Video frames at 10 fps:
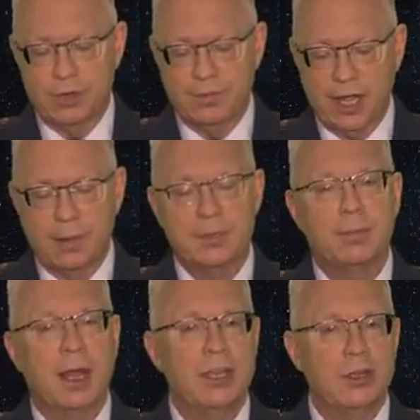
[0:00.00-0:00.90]
developed
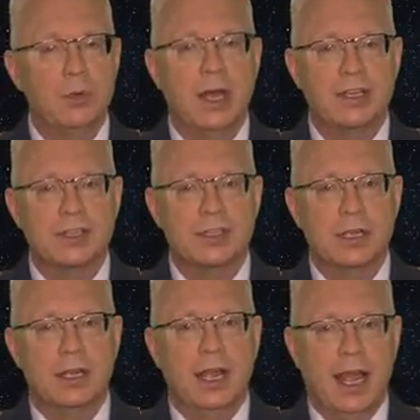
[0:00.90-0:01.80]
by US
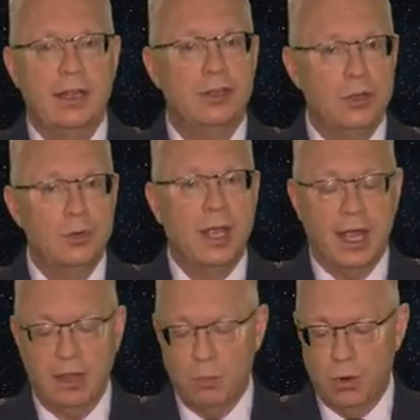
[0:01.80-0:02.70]
and
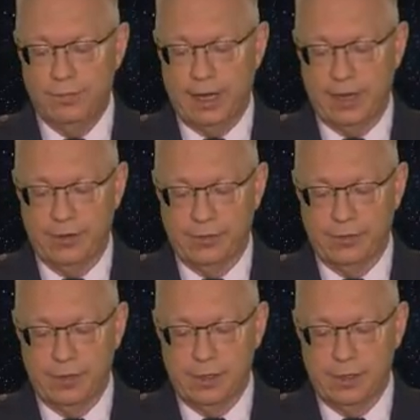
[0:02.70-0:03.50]
UK warfighters.